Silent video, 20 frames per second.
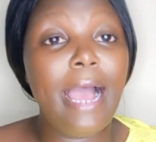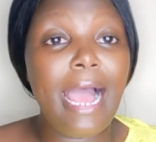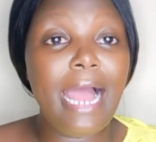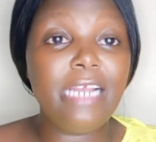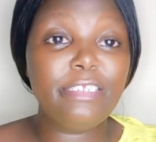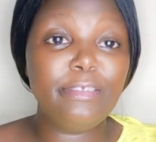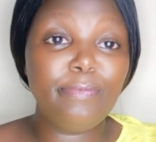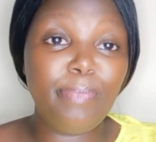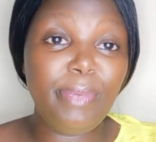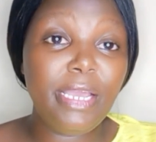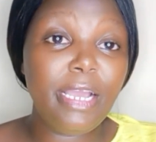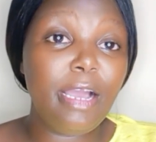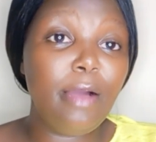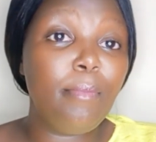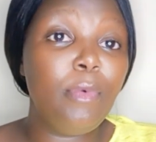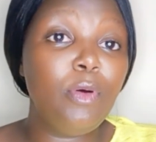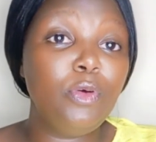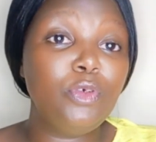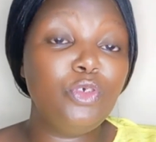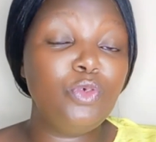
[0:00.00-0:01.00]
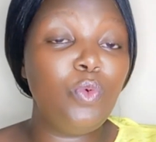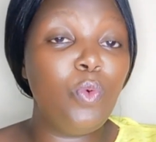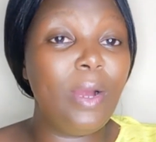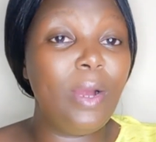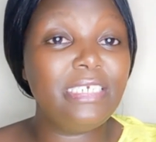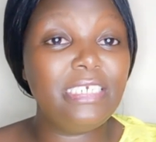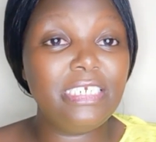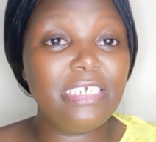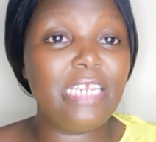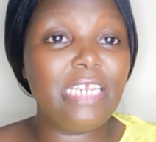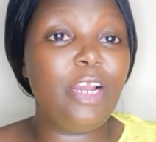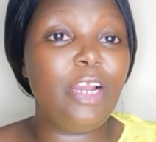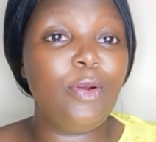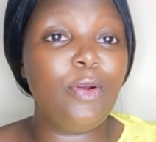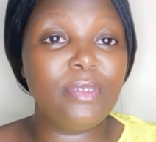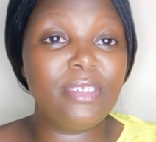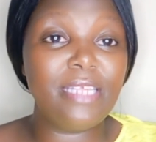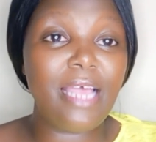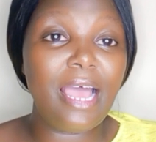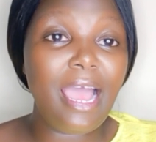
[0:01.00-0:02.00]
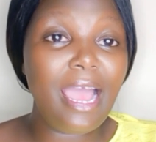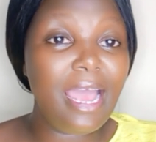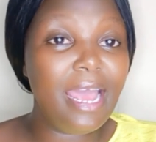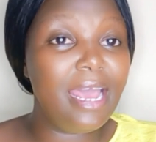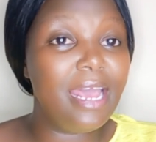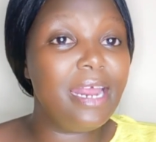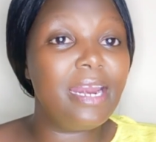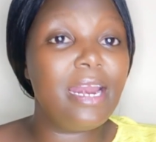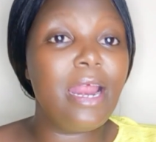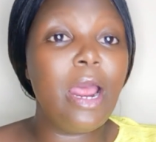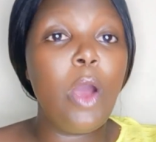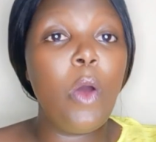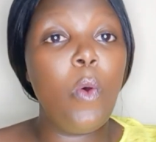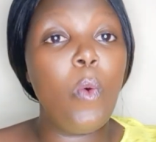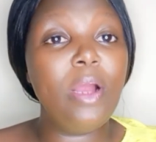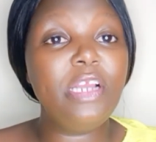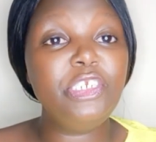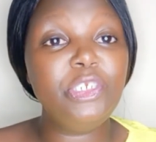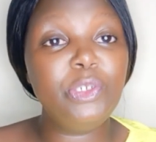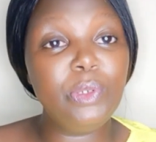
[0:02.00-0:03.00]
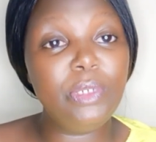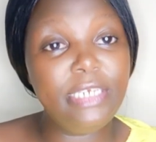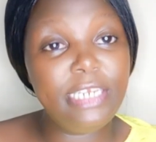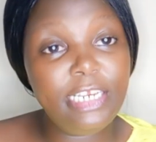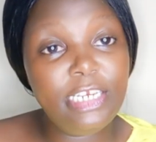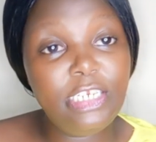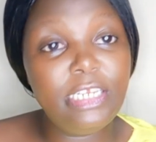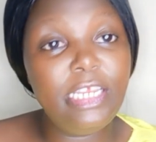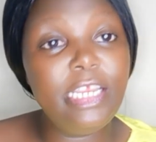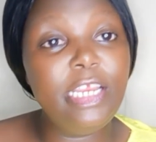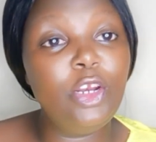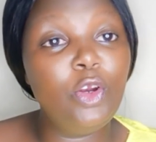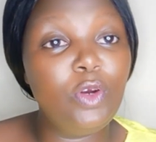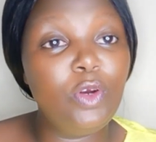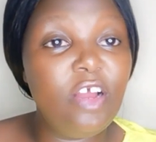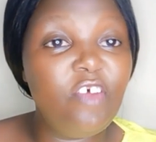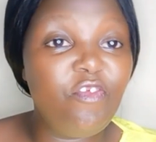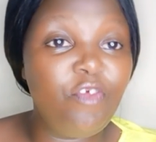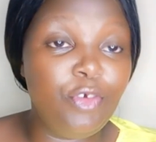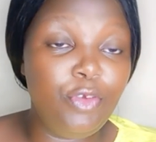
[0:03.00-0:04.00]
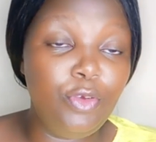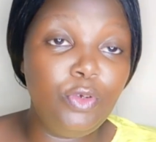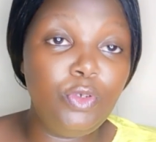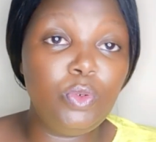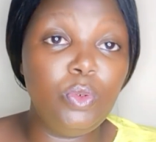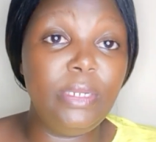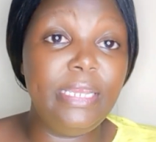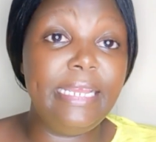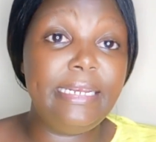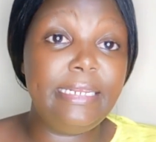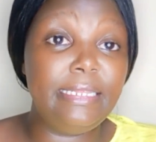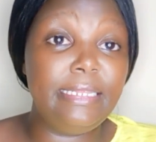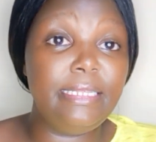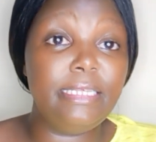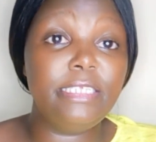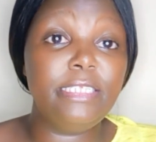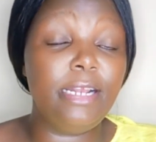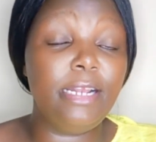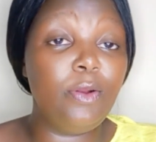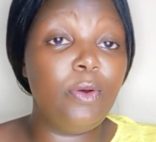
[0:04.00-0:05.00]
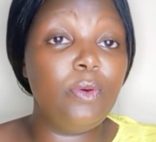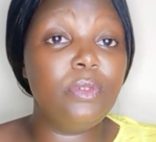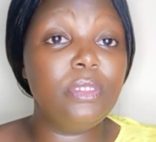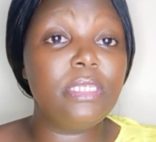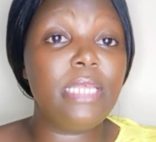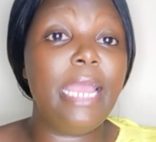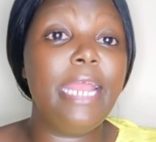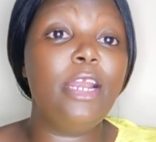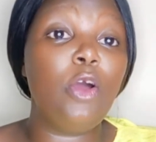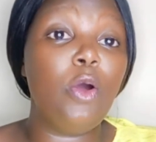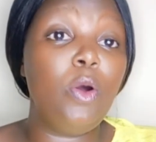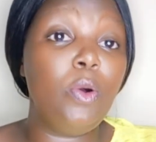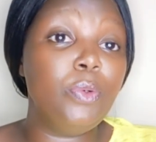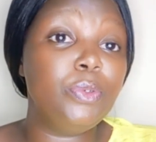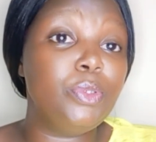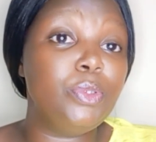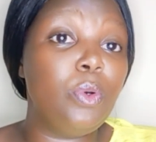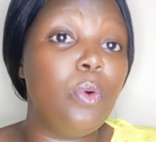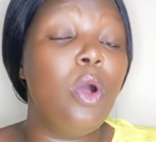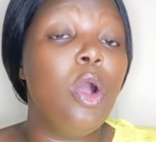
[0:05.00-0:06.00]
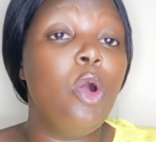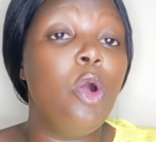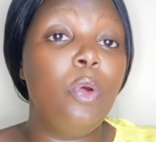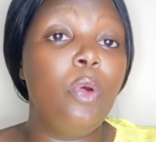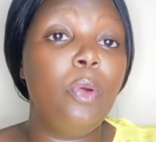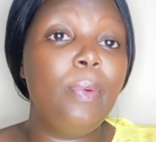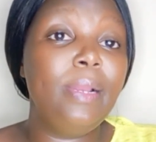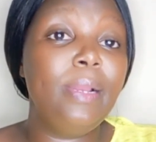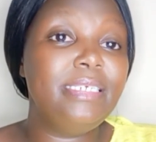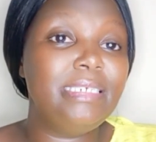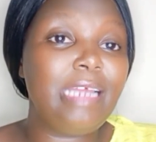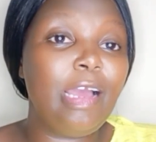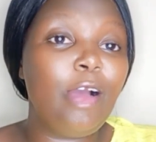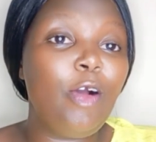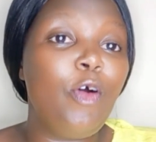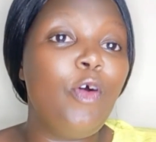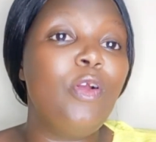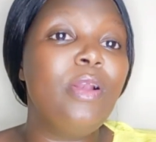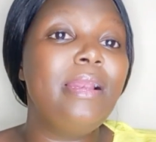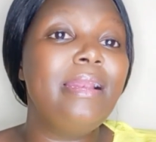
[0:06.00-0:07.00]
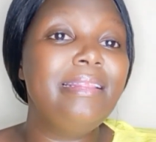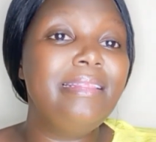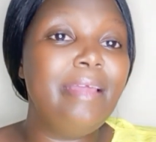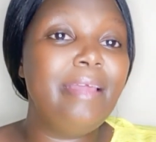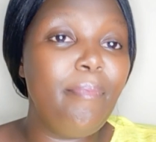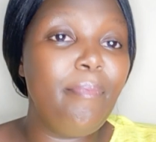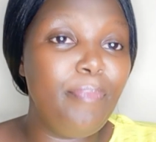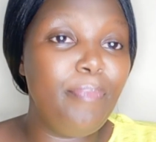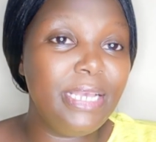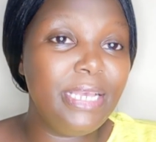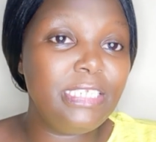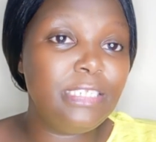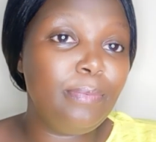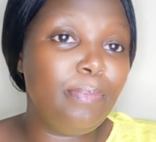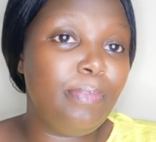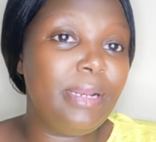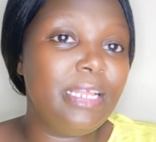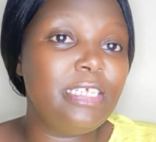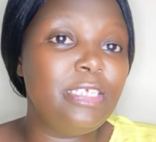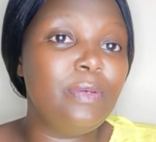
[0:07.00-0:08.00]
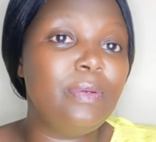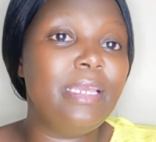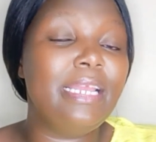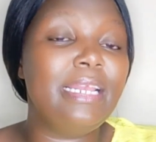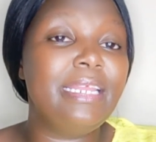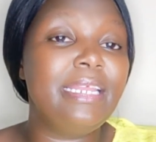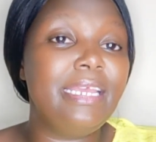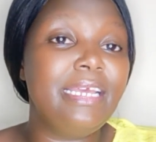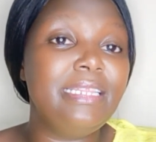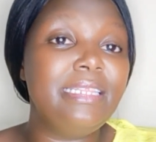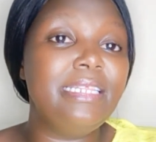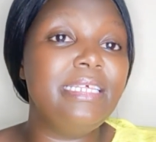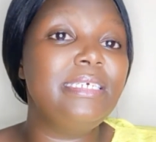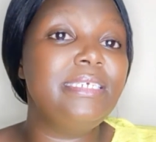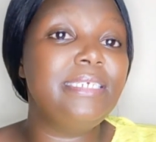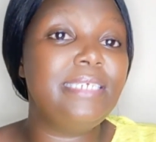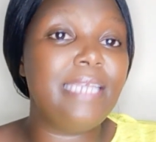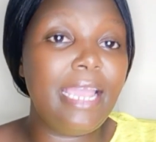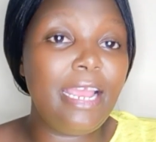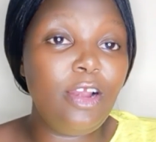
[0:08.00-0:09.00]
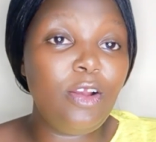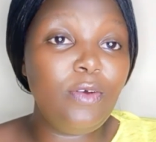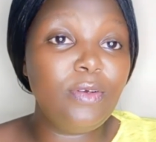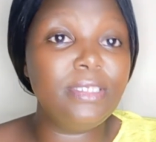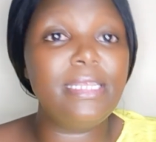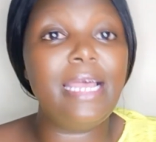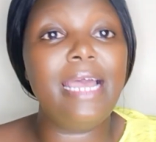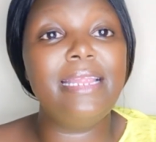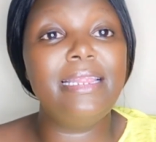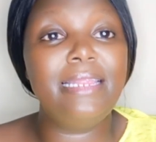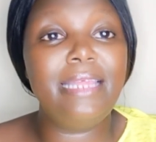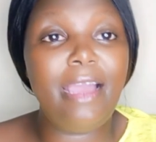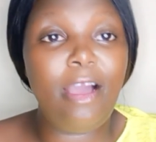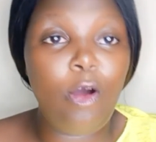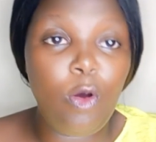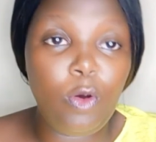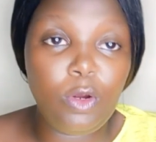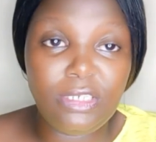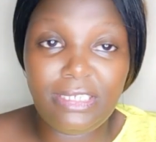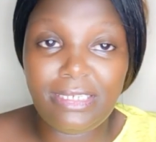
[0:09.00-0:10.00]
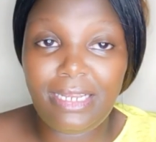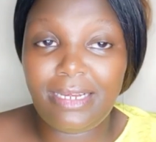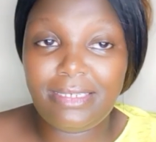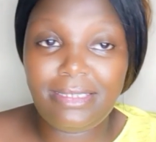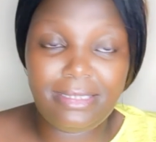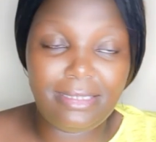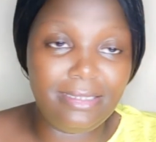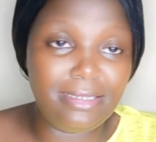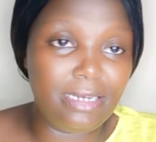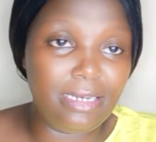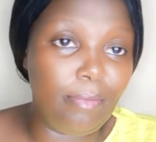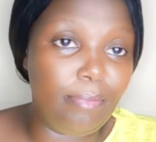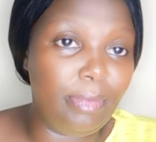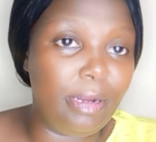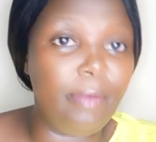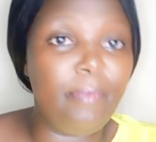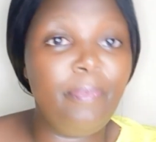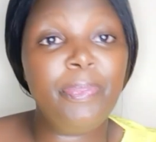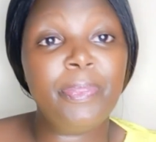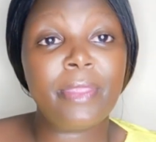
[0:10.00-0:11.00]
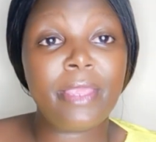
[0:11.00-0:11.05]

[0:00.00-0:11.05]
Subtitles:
I'll speak about what Shylocks are, what you need in order for you to get these loans, and also we will tackle the best place you can get these Shylocks and their contact number.